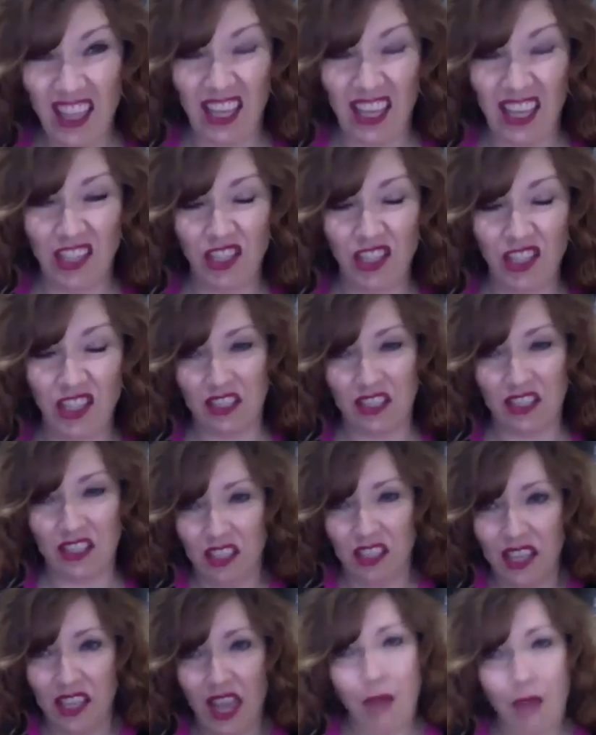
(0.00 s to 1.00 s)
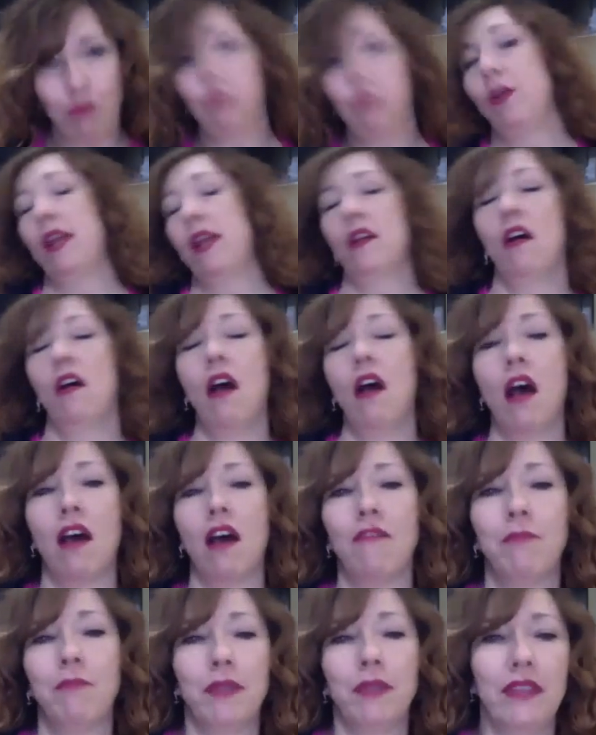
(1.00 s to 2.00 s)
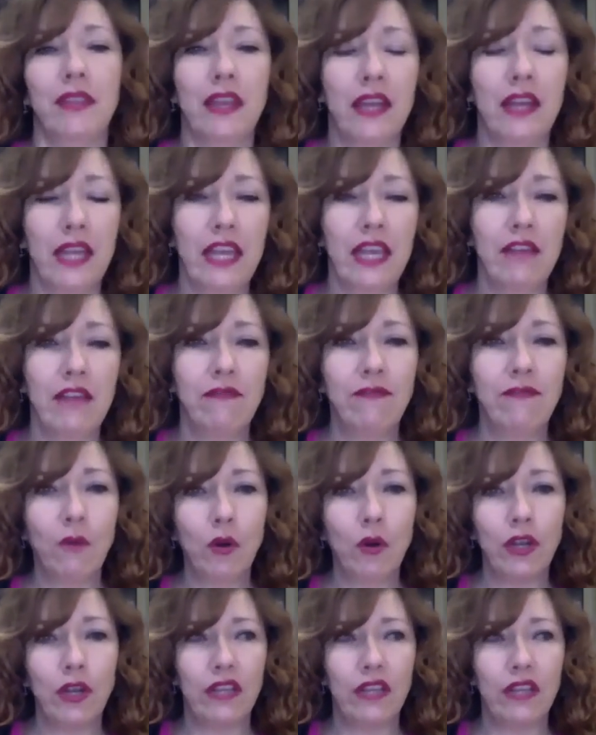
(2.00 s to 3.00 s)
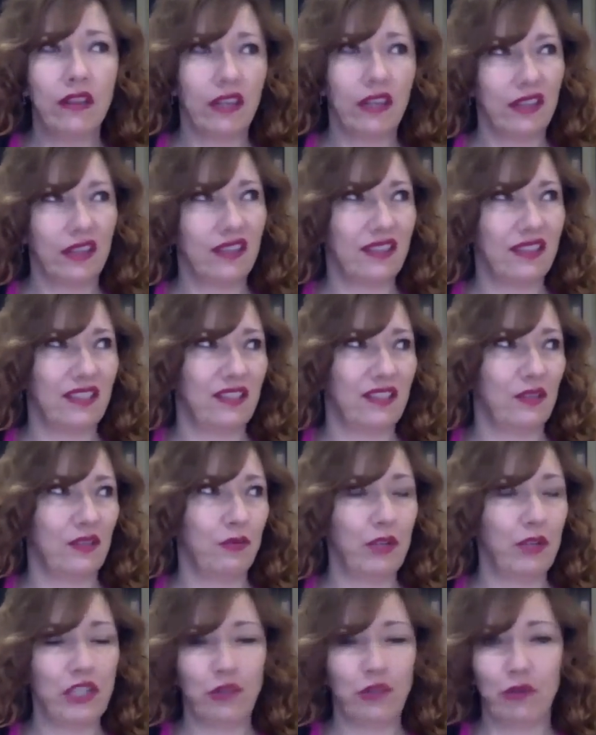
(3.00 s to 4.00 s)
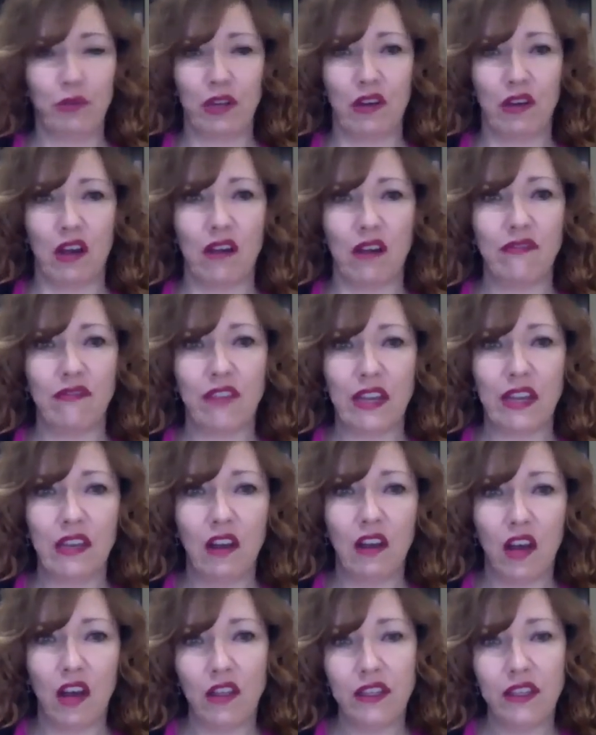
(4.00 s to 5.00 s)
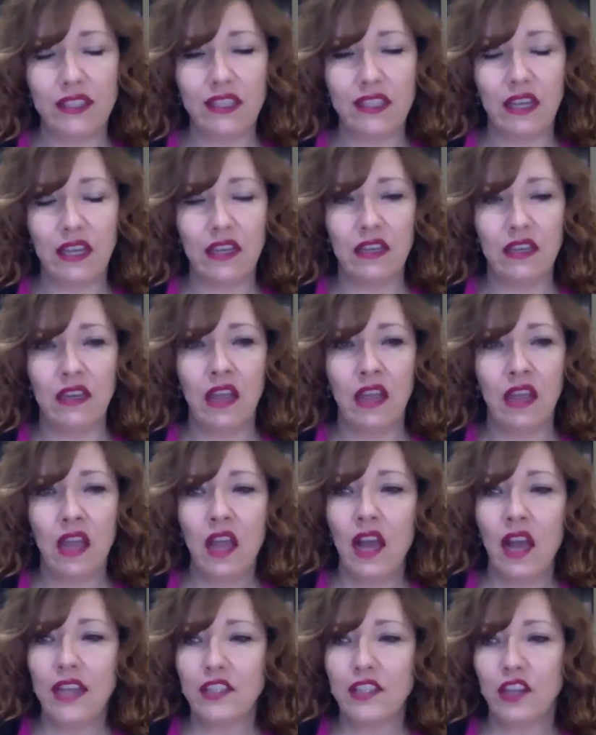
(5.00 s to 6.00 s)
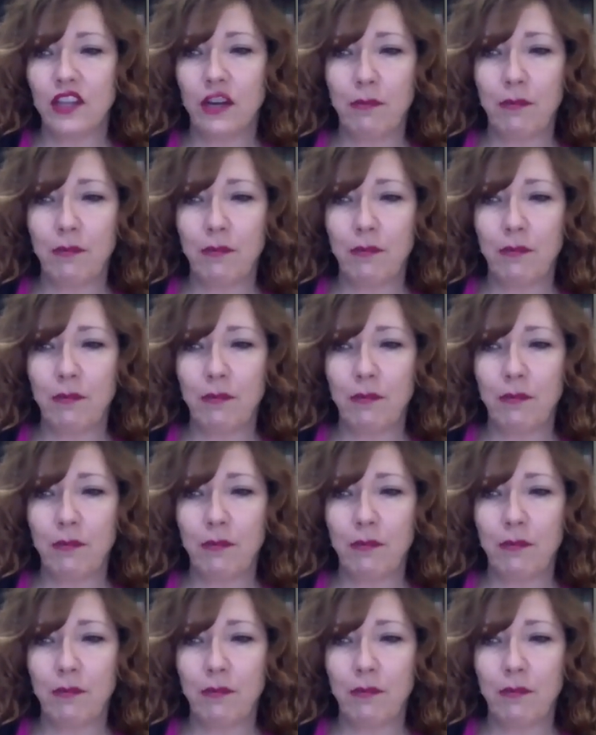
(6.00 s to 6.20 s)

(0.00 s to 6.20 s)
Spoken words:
I just kept weight off. But then I hit 40 and this switch went off, and all of a sudden I started